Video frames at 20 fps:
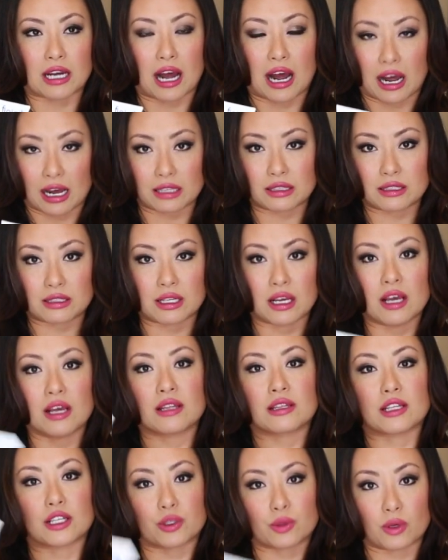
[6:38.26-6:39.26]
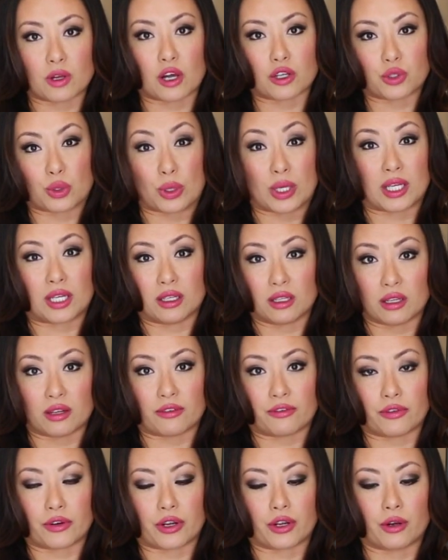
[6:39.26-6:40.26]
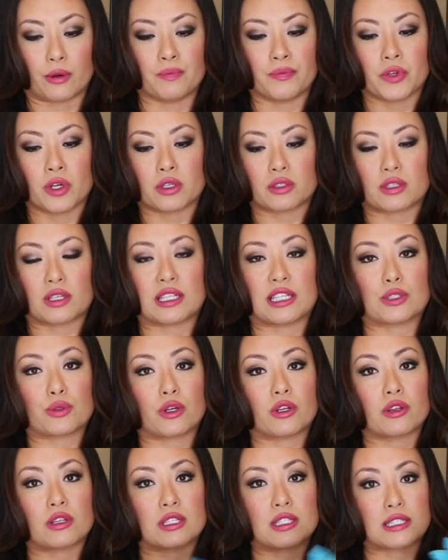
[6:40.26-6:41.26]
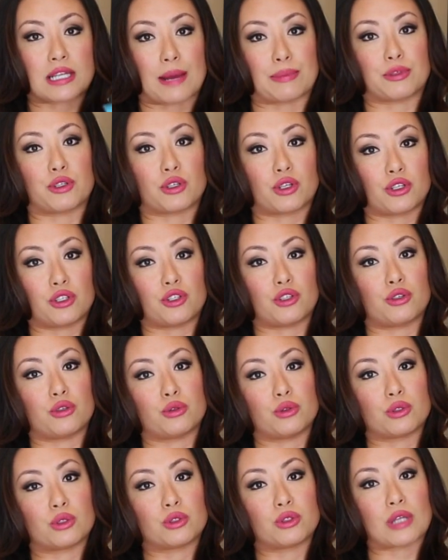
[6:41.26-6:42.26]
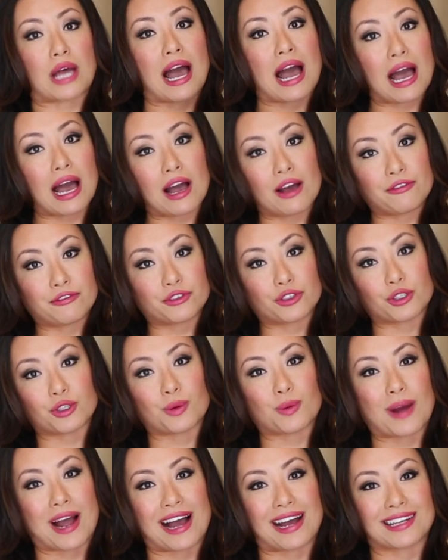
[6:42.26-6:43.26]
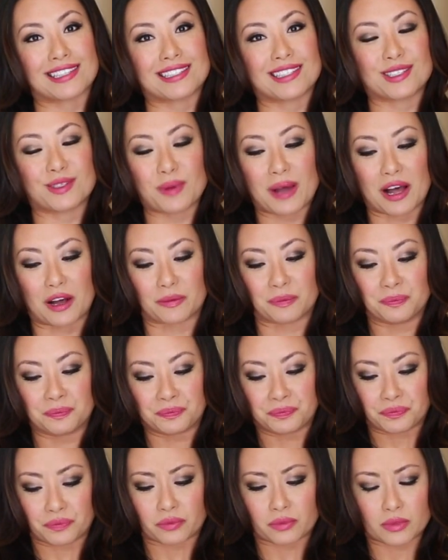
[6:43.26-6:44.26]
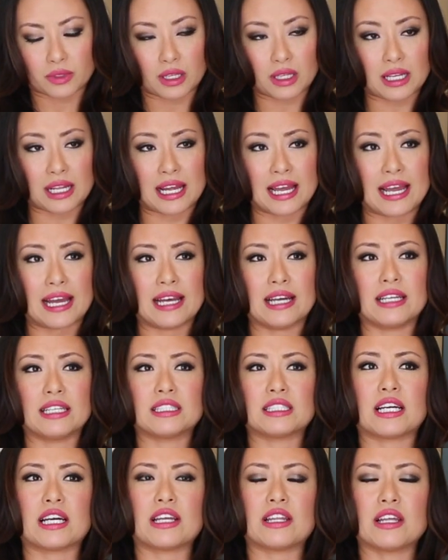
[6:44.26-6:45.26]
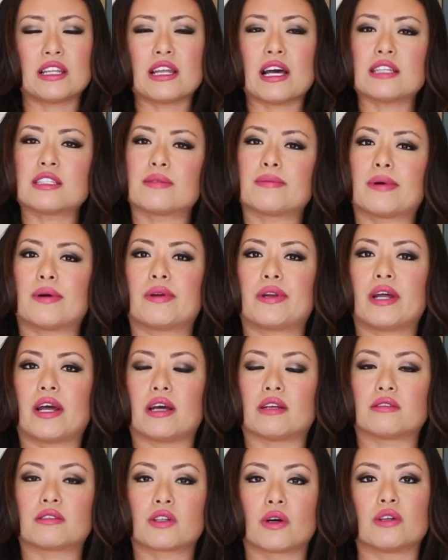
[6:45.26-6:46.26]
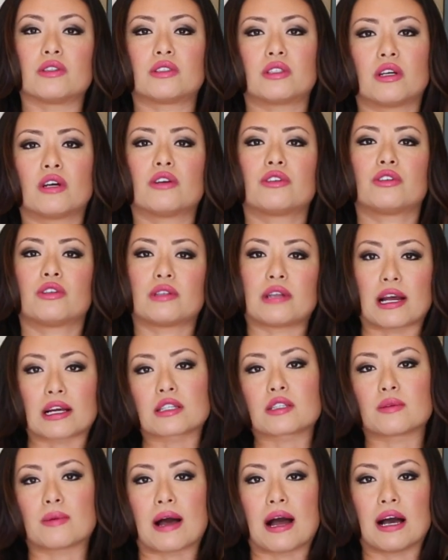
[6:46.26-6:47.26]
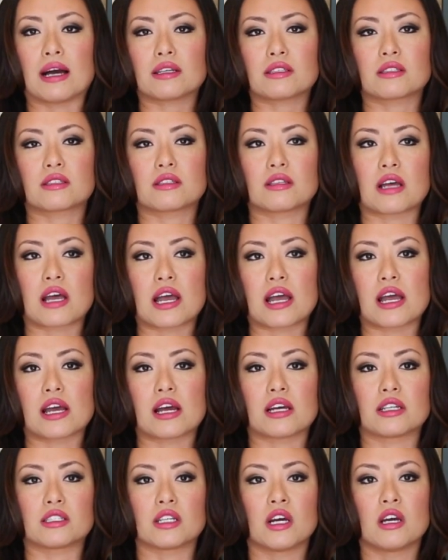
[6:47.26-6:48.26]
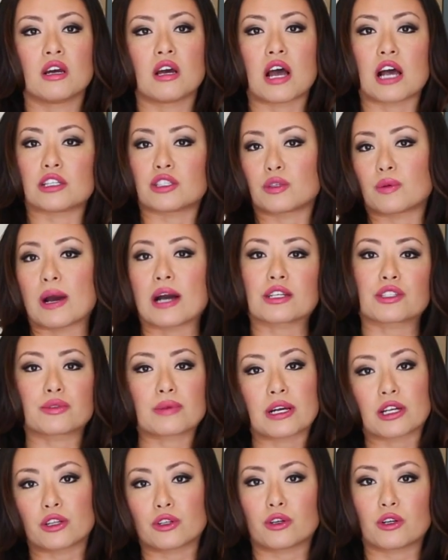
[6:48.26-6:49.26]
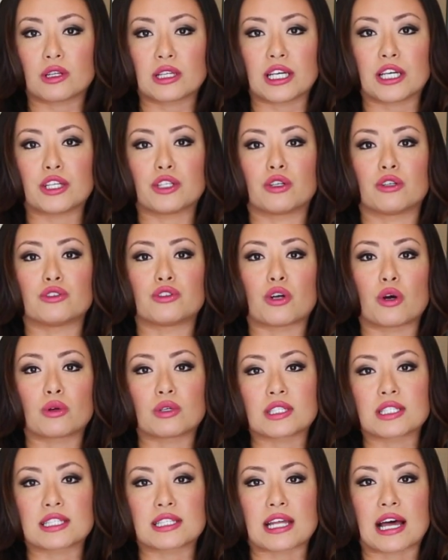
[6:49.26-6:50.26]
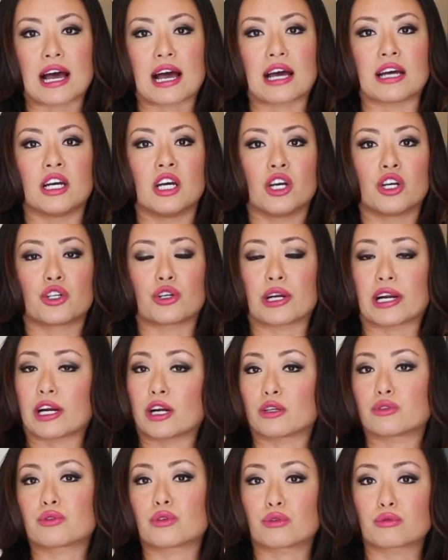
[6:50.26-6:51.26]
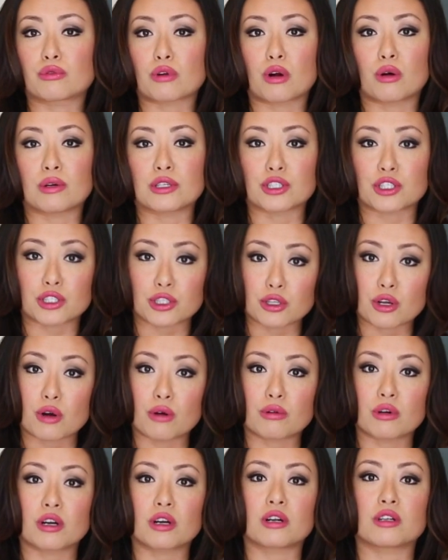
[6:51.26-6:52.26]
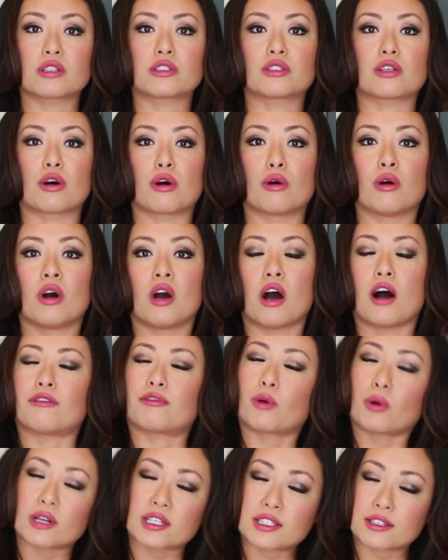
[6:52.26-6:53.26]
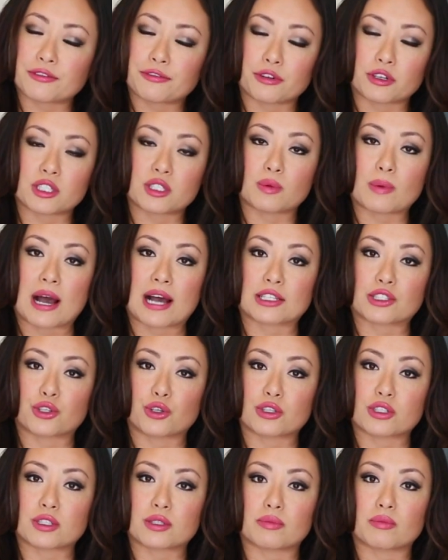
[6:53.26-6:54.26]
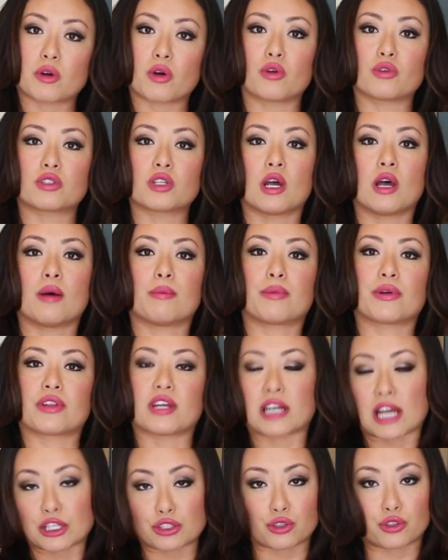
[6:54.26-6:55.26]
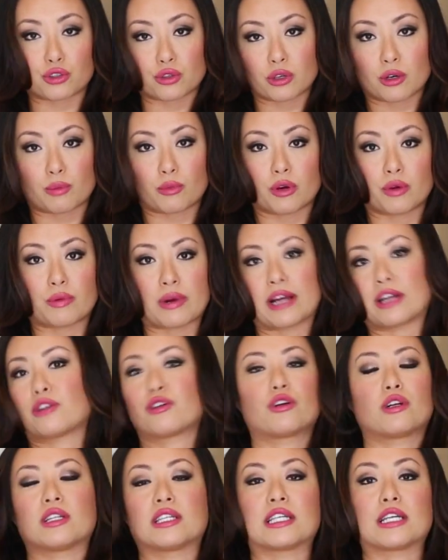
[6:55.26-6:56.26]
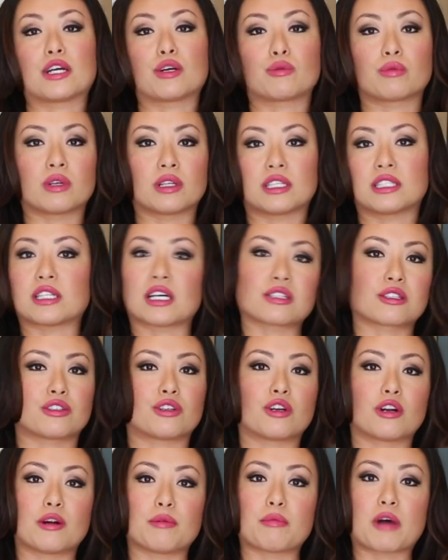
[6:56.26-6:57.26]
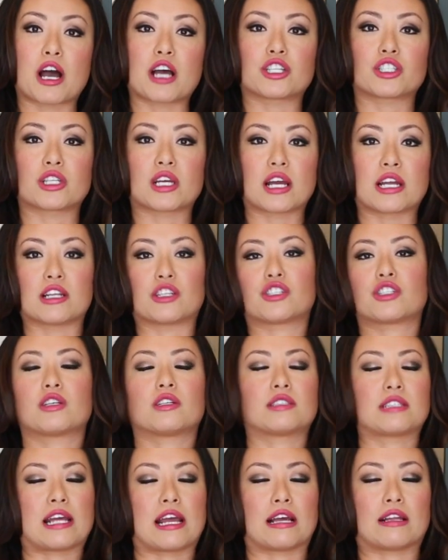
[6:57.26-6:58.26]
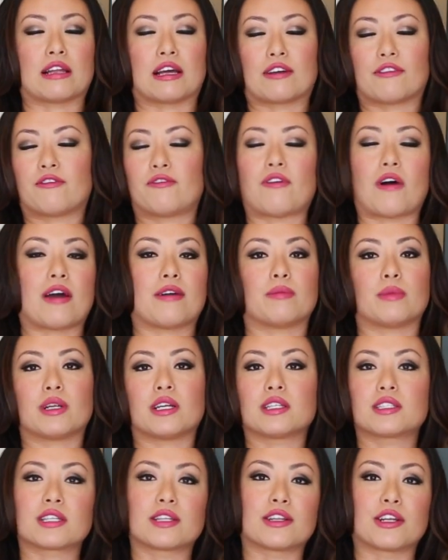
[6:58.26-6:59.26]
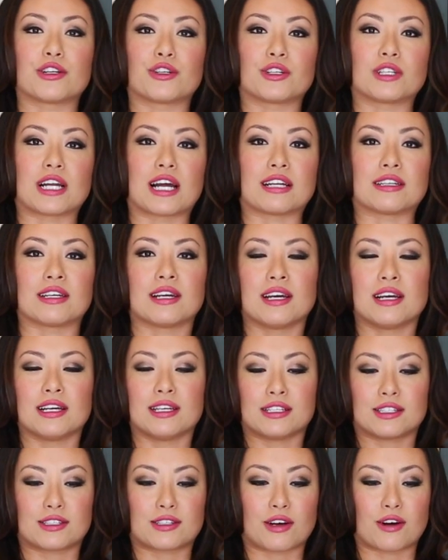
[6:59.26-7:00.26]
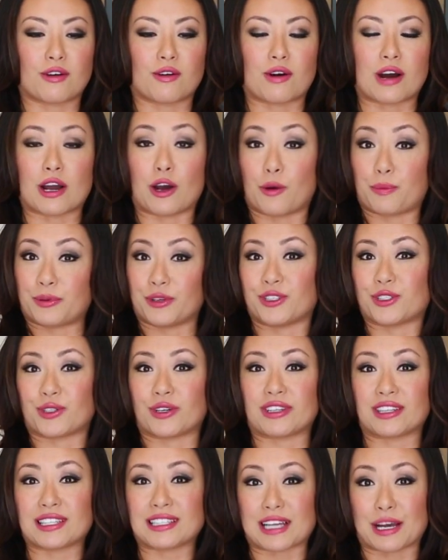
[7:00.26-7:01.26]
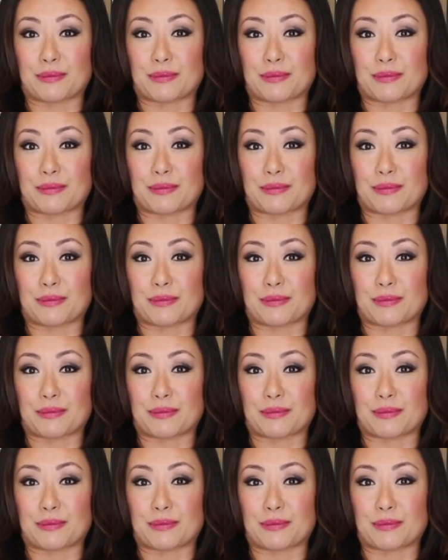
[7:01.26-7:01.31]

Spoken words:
cuts, this will also heal it for you. So these are the steps you can use after your wax as well. And I think that's about it. So until your next wax, and as you wax regularly, you'll notice that your hairs will grow in slower. So of course the first wax hurts the most, but then as you do it more regularly, it really doesn't hurt much, and it should take like 5 minutes and then you're done. So I hope you enjoyed this